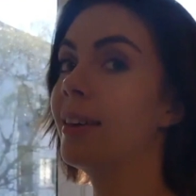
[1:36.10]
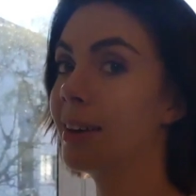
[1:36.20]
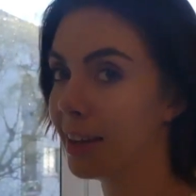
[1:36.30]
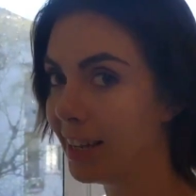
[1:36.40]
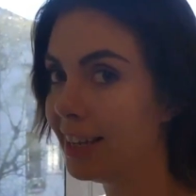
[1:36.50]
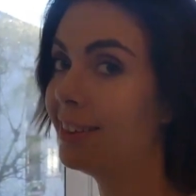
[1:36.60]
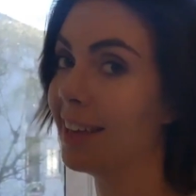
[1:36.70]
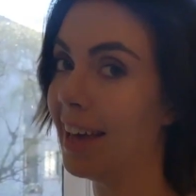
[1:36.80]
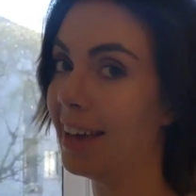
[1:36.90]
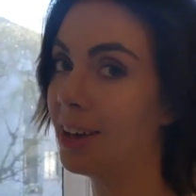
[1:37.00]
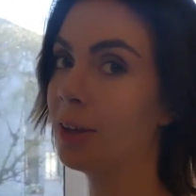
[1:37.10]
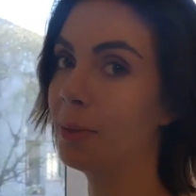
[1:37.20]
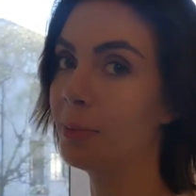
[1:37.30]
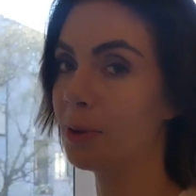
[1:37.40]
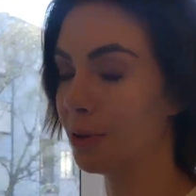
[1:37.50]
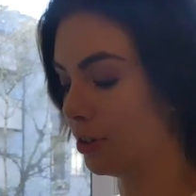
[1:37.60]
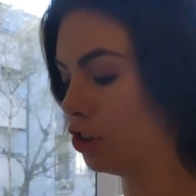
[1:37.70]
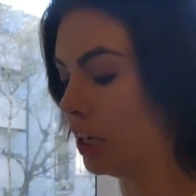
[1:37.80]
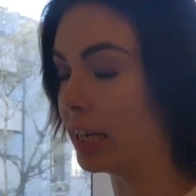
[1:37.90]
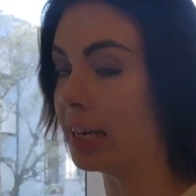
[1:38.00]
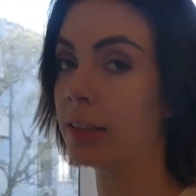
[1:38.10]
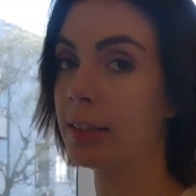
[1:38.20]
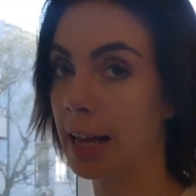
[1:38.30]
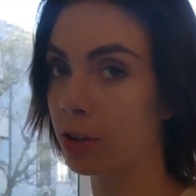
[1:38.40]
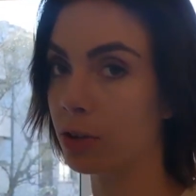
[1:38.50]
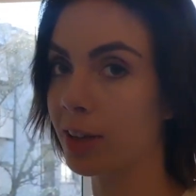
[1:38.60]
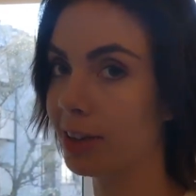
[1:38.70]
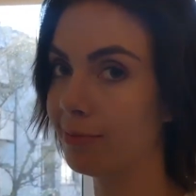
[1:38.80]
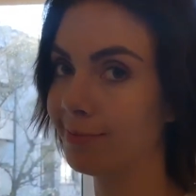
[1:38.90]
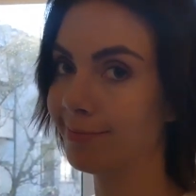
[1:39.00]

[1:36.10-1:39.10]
Clean the egg because a chicken has sat on it.